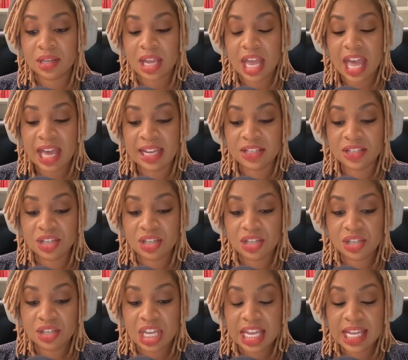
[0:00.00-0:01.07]
And
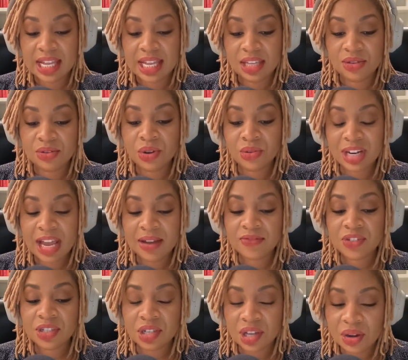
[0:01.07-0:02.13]
you don't have
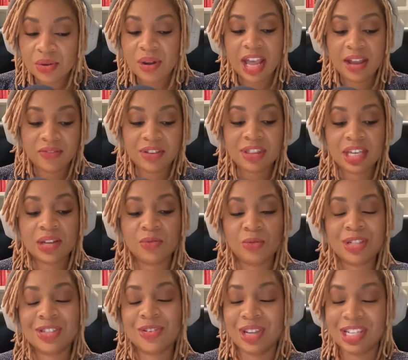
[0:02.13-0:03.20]
to know everything of
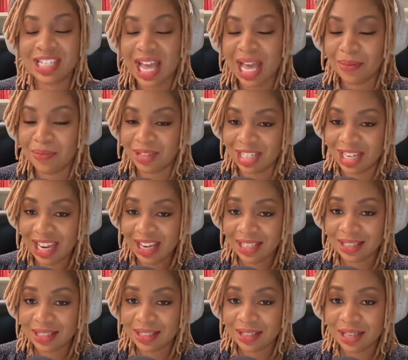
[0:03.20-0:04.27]
what's going to happen
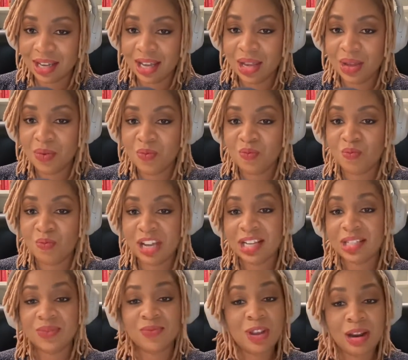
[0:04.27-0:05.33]
next, but
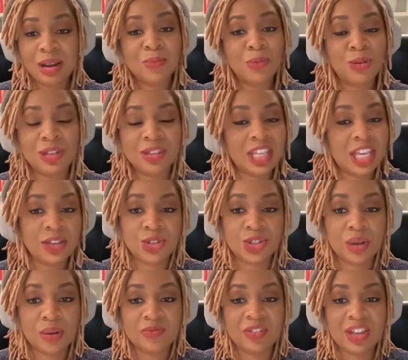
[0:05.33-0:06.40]
it's very important that you
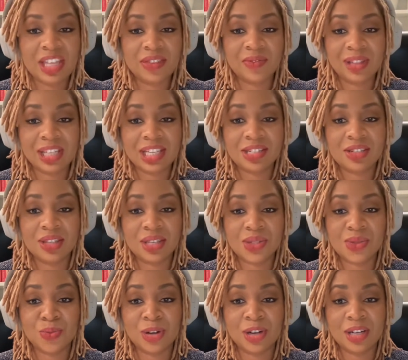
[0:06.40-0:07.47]
show up faithfully to
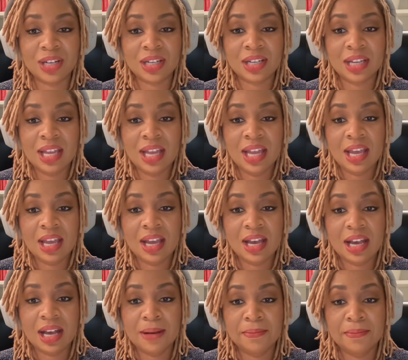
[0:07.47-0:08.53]
this work
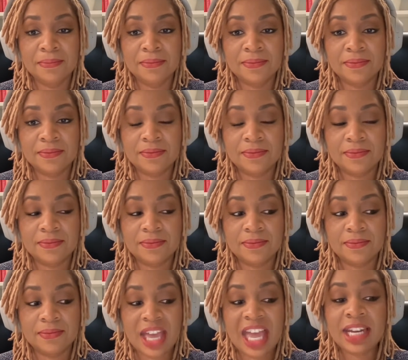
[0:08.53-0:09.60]
um,
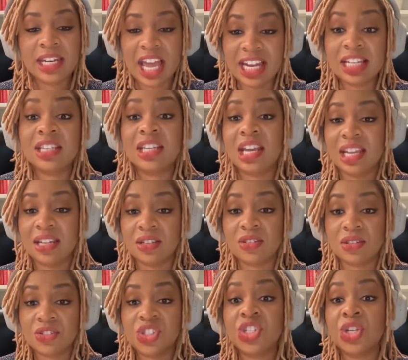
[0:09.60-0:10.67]
and, and, and
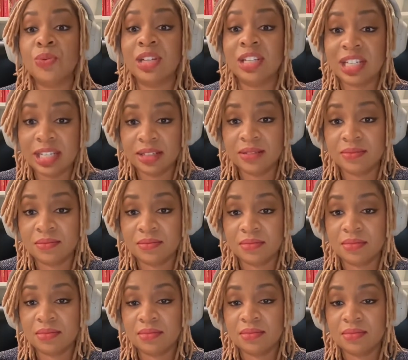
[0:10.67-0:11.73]
steward it.
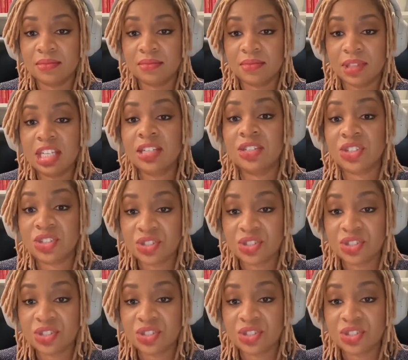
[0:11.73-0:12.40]
You need to